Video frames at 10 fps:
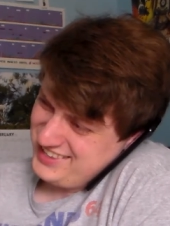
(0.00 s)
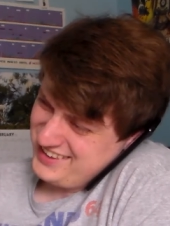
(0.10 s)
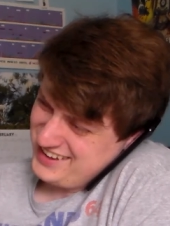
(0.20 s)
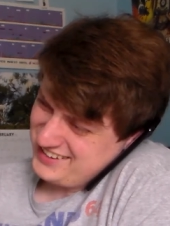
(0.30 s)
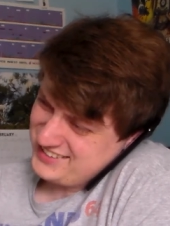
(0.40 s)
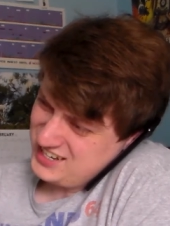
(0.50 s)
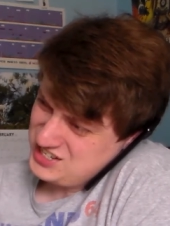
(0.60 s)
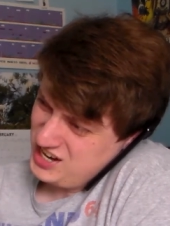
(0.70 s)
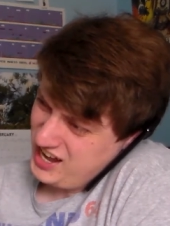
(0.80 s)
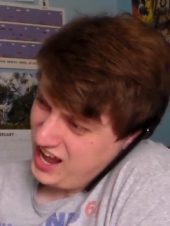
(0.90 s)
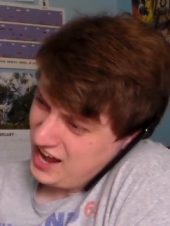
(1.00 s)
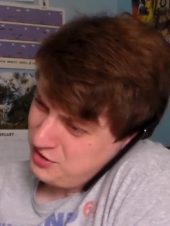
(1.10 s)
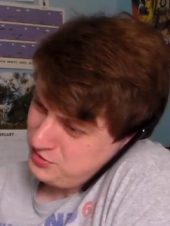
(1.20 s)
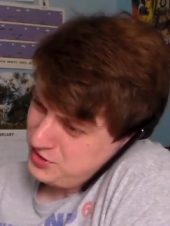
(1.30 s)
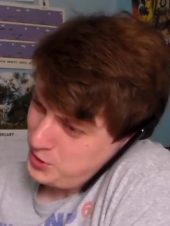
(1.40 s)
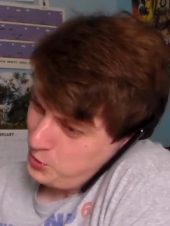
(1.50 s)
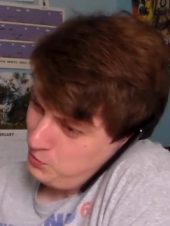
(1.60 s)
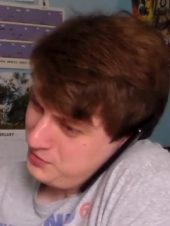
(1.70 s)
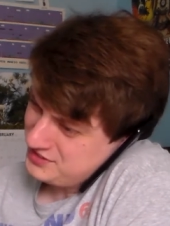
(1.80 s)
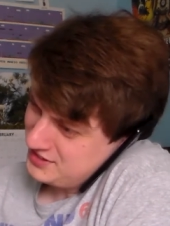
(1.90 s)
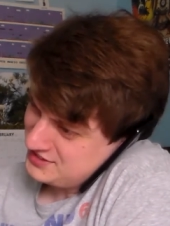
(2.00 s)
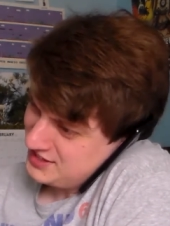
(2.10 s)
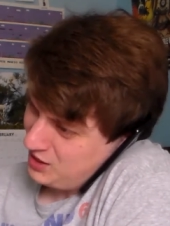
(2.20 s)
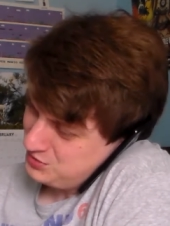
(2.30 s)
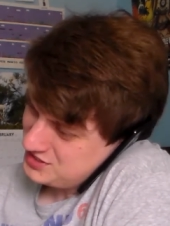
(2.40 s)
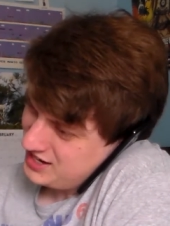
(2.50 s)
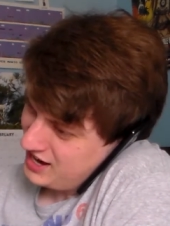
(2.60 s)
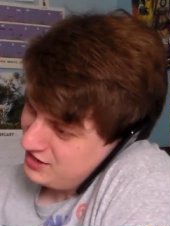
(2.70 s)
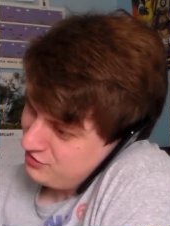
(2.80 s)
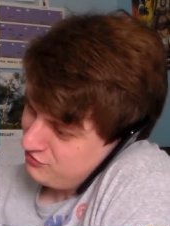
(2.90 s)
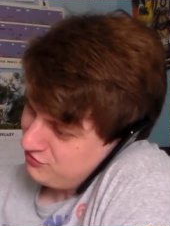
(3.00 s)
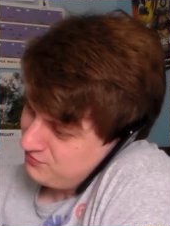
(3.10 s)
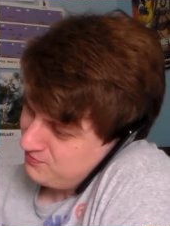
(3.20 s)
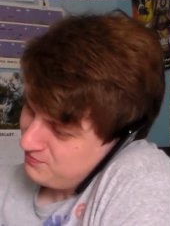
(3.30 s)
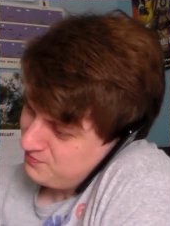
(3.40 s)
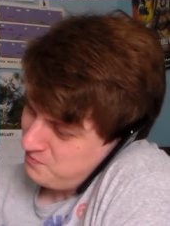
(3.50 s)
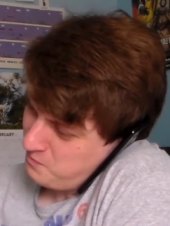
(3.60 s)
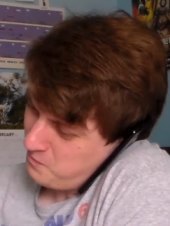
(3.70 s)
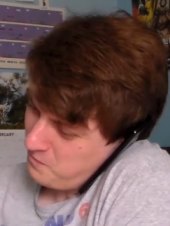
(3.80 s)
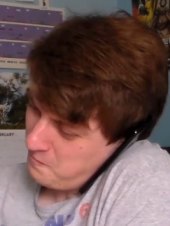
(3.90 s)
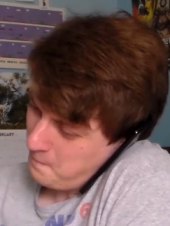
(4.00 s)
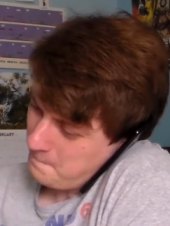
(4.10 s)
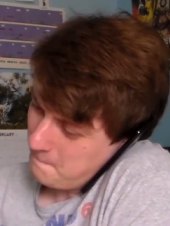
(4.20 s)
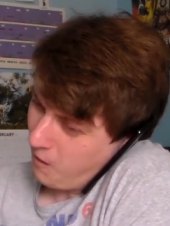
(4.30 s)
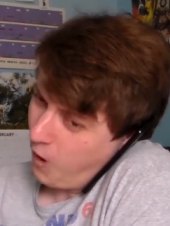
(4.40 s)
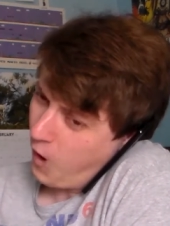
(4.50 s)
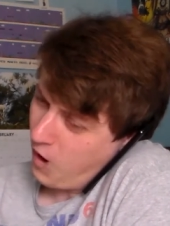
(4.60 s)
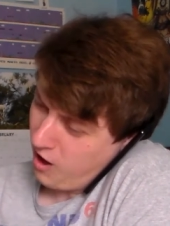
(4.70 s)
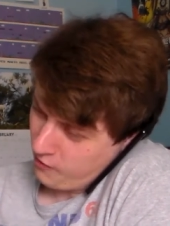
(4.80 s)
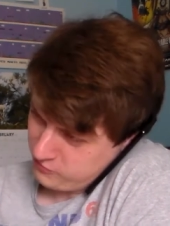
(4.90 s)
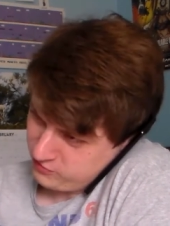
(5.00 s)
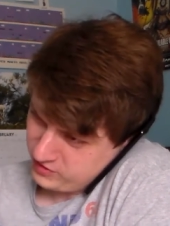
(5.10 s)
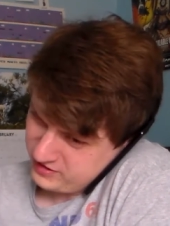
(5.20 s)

Yeah, CJ, I don't know, but this sounds kind of off.